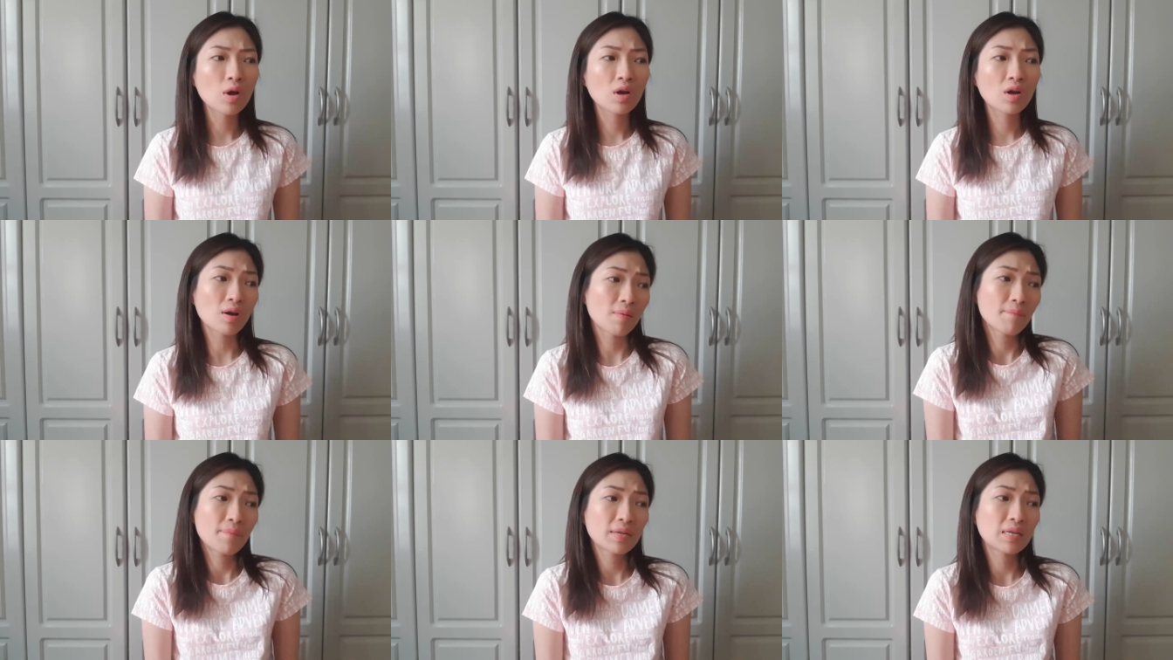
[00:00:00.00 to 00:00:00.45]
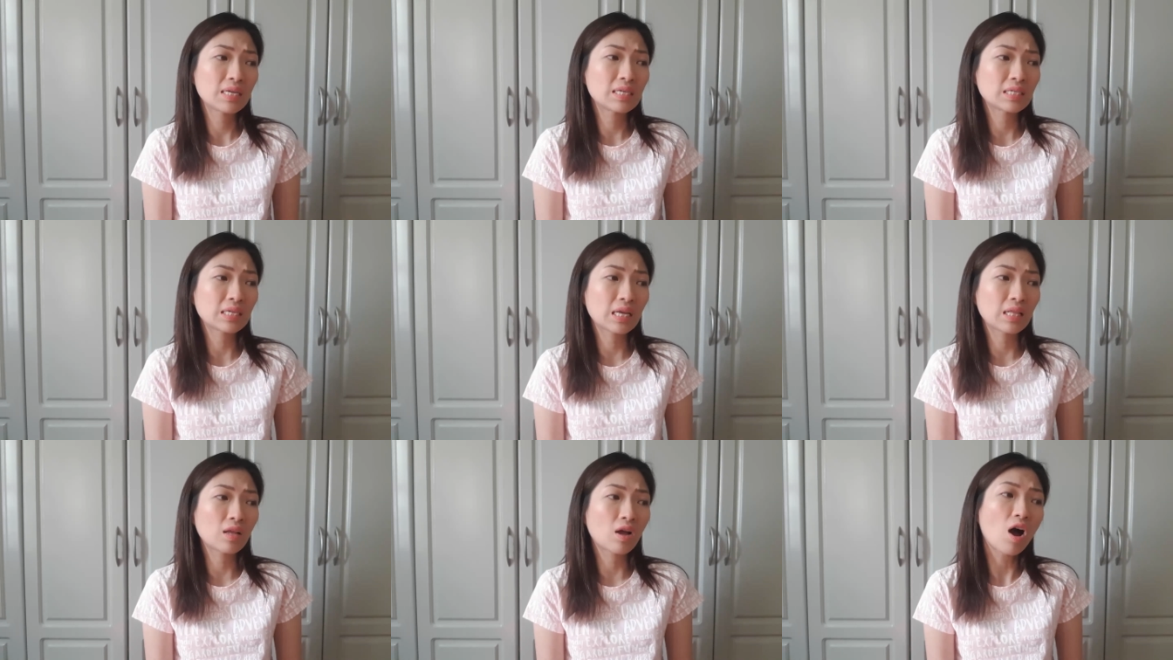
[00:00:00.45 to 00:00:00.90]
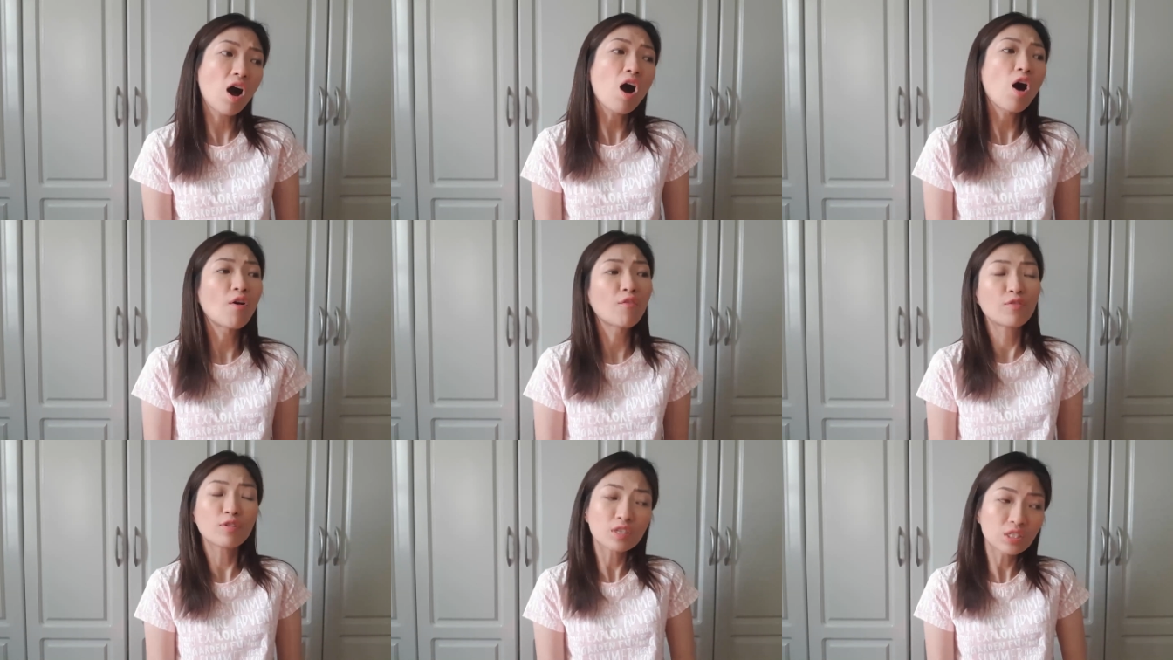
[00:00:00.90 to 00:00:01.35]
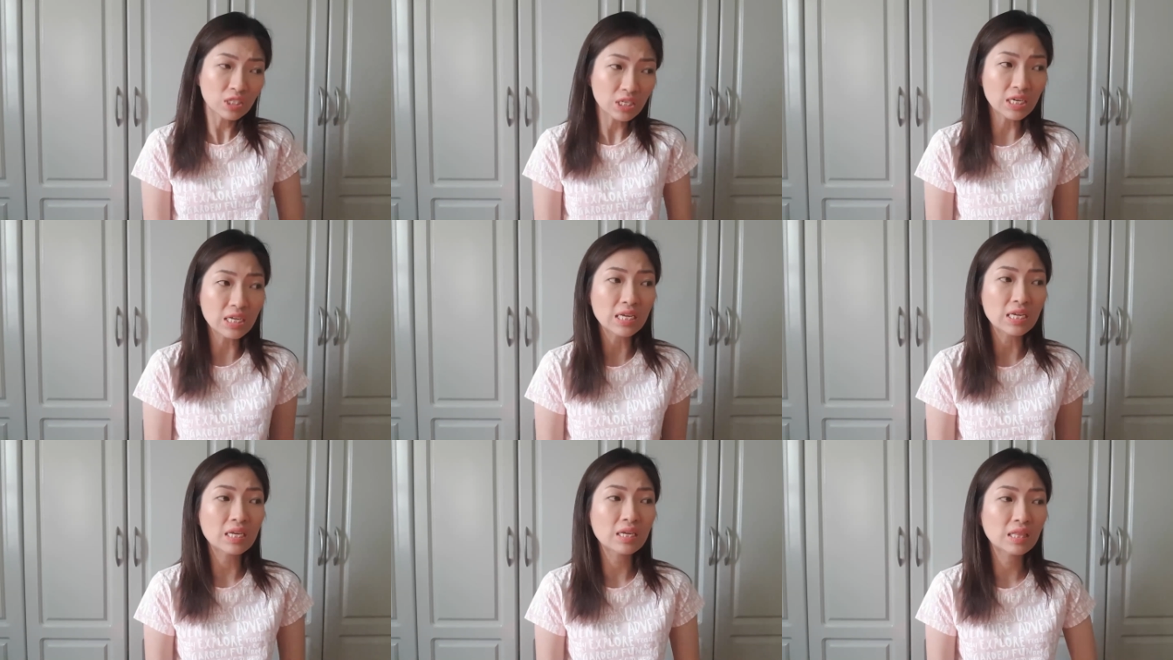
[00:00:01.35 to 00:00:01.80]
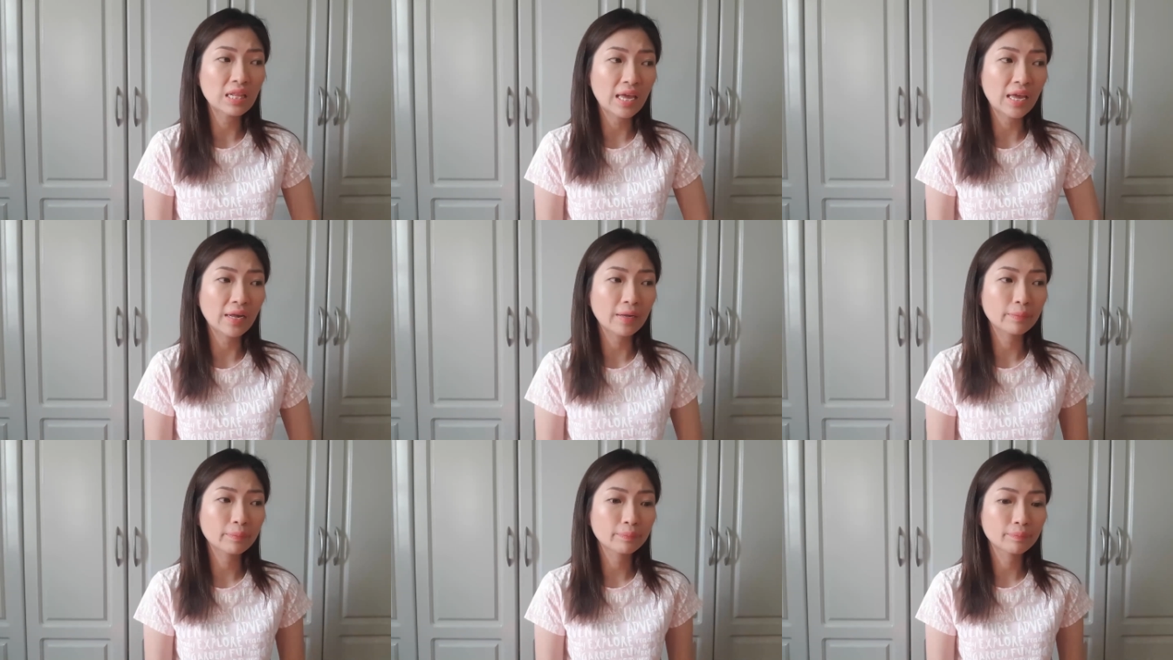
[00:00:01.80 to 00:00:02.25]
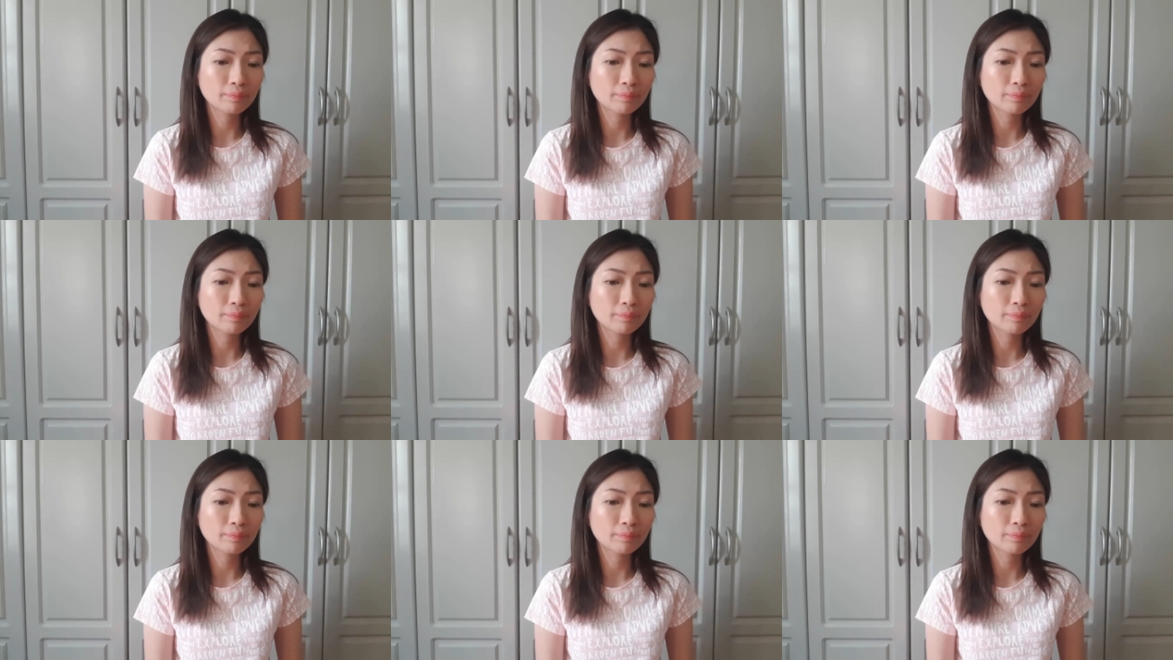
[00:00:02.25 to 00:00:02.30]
Companies can obviously, like,